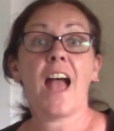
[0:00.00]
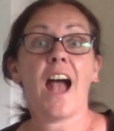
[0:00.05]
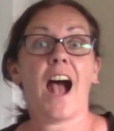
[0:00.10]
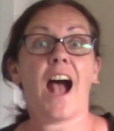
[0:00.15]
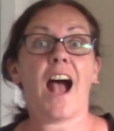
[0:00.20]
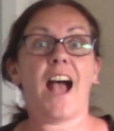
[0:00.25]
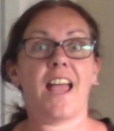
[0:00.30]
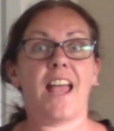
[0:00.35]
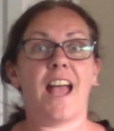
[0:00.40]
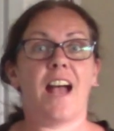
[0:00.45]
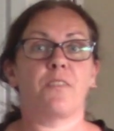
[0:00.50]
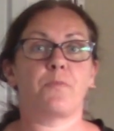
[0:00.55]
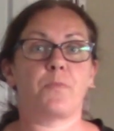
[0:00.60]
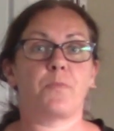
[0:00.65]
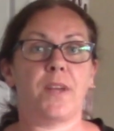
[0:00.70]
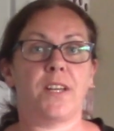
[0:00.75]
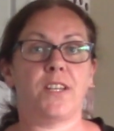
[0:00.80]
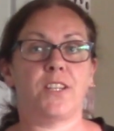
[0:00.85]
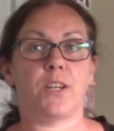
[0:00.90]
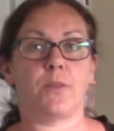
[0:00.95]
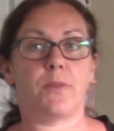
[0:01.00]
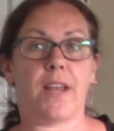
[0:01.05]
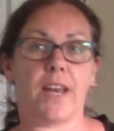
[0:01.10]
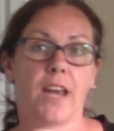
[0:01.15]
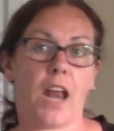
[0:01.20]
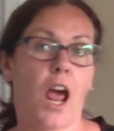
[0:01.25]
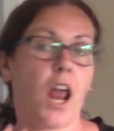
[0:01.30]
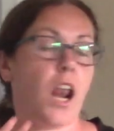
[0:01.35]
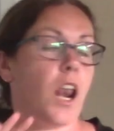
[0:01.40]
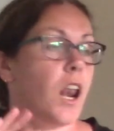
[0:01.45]
have been
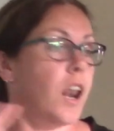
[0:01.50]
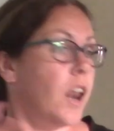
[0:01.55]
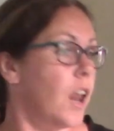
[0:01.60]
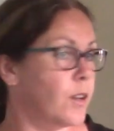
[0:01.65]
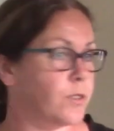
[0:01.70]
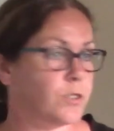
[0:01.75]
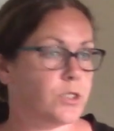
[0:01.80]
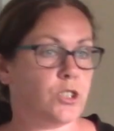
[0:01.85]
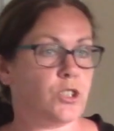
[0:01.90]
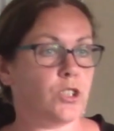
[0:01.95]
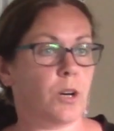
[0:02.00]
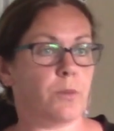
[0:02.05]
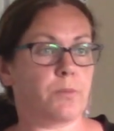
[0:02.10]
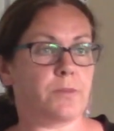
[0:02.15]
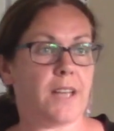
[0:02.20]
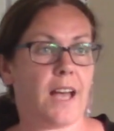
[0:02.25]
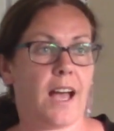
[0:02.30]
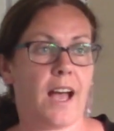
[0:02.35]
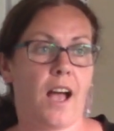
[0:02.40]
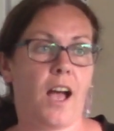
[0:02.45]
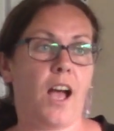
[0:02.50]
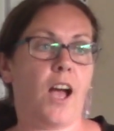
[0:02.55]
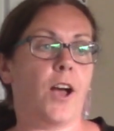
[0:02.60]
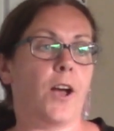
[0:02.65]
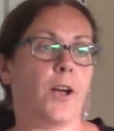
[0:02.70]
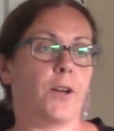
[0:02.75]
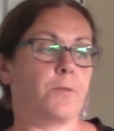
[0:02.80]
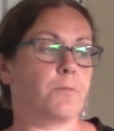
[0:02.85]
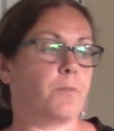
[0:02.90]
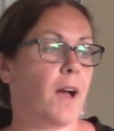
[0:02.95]
doing loads of jobs at
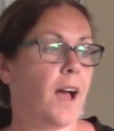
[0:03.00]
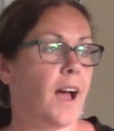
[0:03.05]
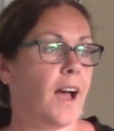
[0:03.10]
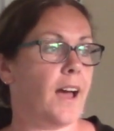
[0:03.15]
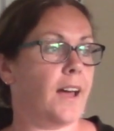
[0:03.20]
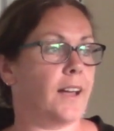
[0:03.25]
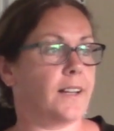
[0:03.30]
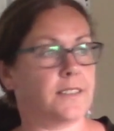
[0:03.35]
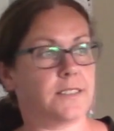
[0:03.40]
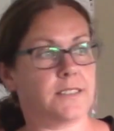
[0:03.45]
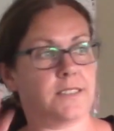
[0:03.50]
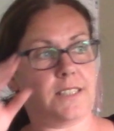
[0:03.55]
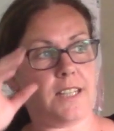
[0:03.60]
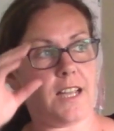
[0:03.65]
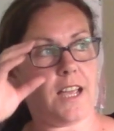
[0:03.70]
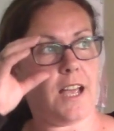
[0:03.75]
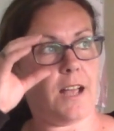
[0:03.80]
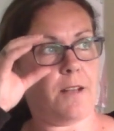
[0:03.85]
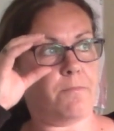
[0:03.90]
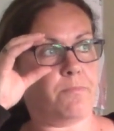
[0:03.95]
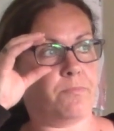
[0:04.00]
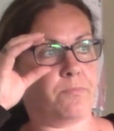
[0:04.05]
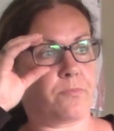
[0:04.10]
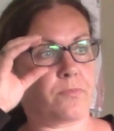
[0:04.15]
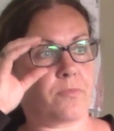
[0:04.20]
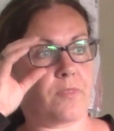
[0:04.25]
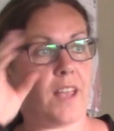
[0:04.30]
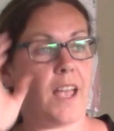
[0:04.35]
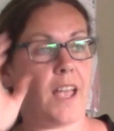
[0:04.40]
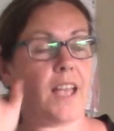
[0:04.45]
home, and
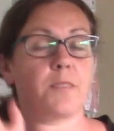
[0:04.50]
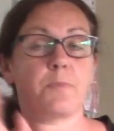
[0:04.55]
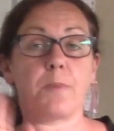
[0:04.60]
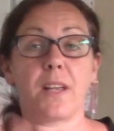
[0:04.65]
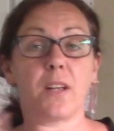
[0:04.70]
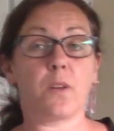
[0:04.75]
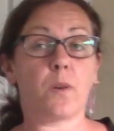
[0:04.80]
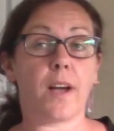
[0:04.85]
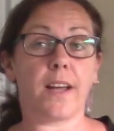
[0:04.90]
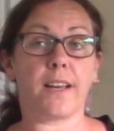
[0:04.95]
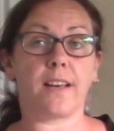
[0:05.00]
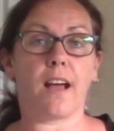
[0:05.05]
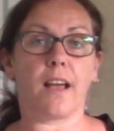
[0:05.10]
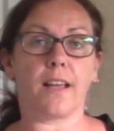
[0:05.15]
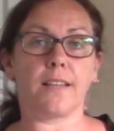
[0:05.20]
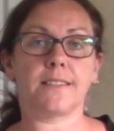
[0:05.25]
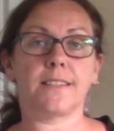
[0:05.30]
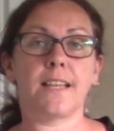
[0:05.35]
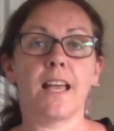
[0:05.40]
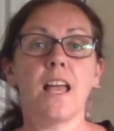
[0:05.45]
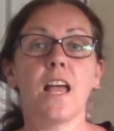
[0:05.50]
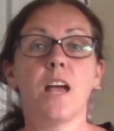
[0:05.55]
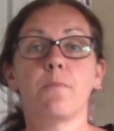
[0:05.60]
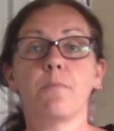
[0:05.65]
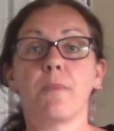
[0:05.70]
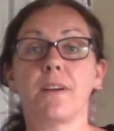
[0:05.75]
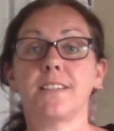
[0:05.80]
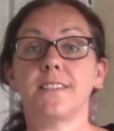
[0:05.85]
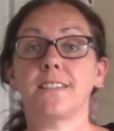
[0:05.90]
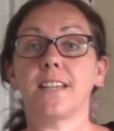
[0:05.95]
it's been quite nice.
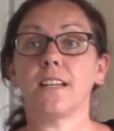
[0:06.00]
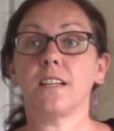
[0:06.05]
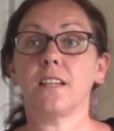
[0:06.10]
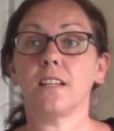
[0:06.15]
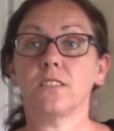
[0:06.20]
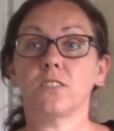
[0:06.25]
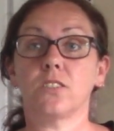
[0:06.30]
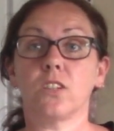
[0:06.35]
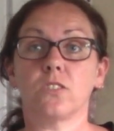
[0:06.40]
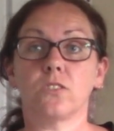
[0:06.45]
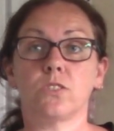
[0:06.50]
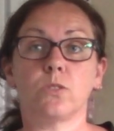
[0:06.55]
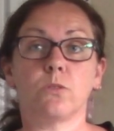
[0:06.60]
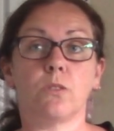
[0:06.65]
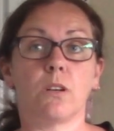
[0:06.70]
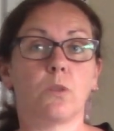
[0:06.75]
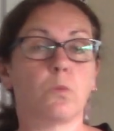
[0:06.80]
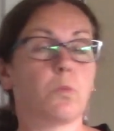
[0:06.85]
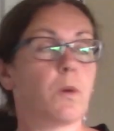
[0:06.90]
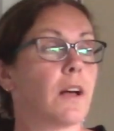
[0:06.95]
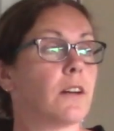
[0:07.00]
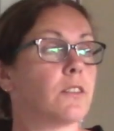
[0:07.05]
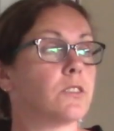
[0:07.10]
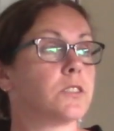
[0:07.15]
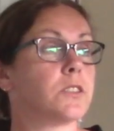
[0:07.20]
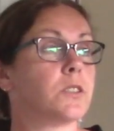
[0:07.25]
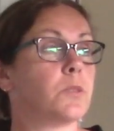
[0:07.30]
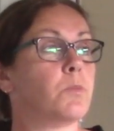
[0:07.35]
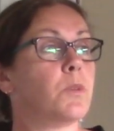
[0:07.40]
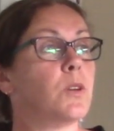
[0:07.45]
My son has gone to a
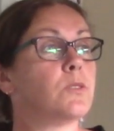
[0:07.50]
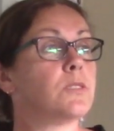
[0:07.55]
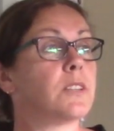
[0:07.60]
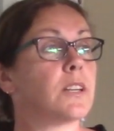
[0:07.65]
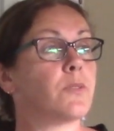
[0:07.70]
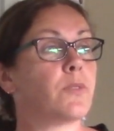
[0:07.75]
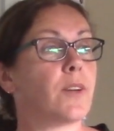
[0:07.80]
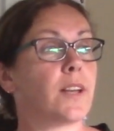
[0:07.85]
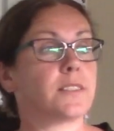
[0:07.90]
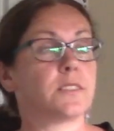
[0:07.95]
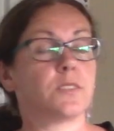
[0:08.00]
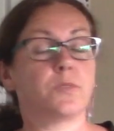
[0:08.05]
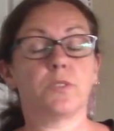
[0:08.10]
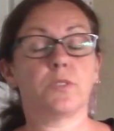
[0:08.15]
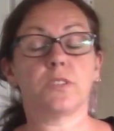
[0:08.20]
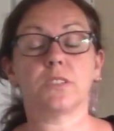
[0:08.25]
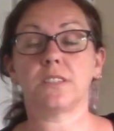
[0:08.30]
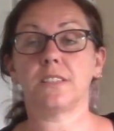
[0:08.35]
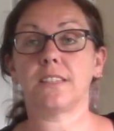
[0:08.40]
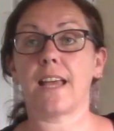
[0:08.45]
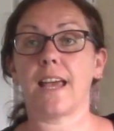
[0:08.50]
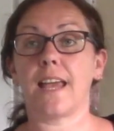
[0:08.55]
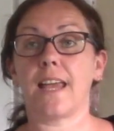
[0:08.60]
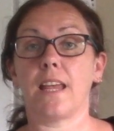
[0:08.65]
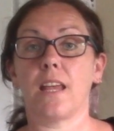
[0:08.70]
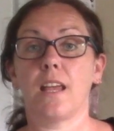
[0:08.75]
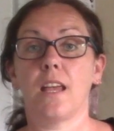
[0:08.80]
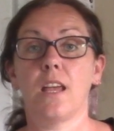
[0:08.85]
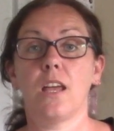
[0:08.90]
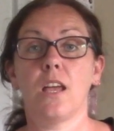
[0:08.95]
Welsh music festival
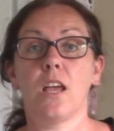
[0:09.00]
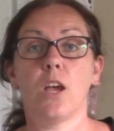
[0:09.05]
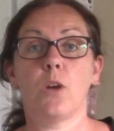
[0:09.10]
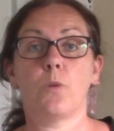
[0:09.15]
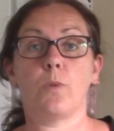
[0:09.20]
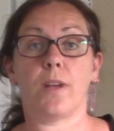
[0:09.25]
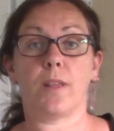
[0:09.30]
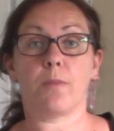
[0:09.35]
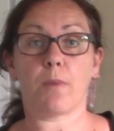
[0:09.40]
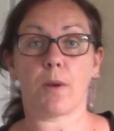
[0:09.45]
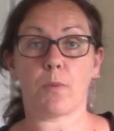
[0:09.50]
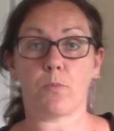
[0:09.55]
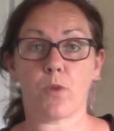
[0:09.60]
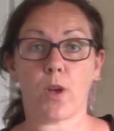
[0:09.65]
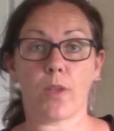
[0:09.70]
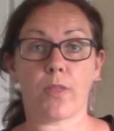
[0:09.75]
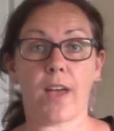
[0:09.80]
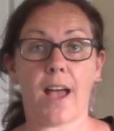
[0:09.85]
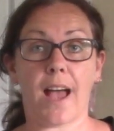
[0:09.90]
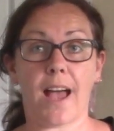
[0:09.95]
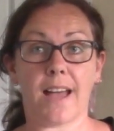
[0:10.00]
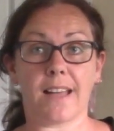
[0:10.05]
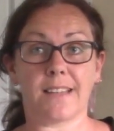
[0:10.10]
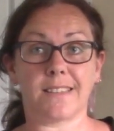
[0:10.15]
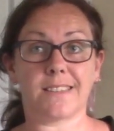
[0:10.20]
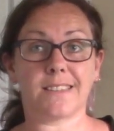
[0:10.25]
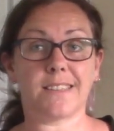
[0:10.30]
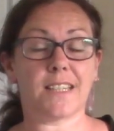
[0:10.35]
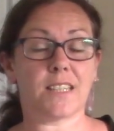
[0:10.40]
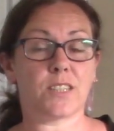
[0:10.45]
today with my brother
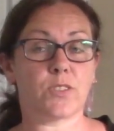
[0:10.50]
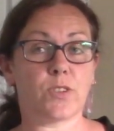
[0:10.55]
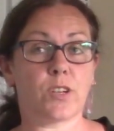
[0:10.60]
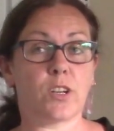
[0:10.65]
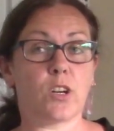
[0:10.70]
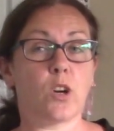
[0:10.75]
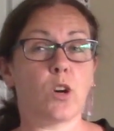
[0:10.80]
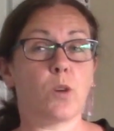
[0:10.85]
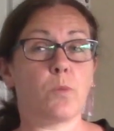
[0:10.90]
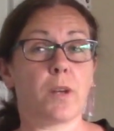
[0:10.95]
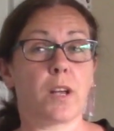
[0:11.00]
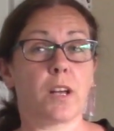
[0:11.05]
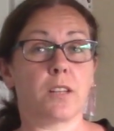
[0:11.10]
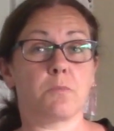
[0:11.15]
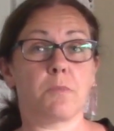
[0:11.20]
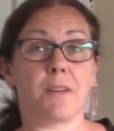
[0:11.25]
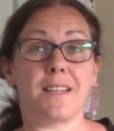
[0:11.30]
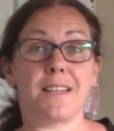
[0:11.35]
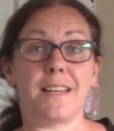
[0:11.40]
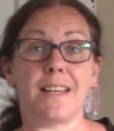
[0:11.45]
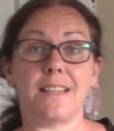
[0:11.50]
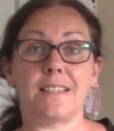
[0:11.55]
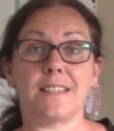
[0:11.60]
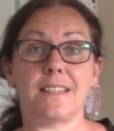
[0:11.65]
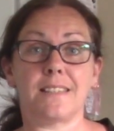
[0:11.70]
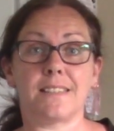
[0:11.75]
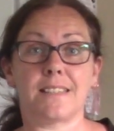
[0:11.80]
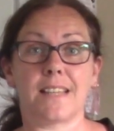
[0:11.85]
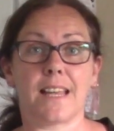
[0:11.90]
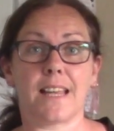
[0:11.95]
and sister-in-law because my niece
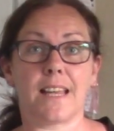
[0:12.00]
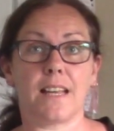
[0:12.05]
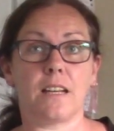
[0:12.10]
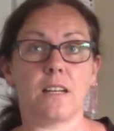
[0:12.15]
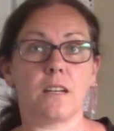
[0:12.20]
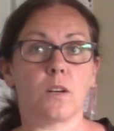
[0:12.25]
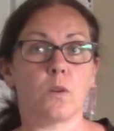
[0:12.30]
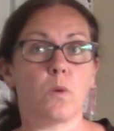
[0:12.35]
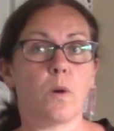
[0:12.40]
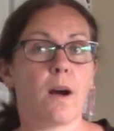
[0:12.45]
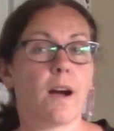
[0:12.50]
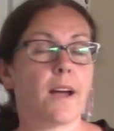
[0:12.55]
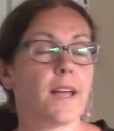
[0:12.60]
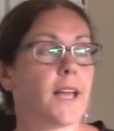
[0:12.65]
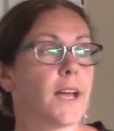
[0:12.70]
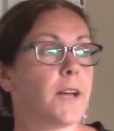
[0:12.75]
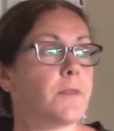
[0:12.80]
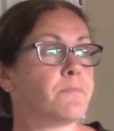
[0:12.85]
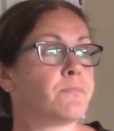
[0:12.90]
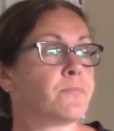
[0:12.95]
is singing in a choir.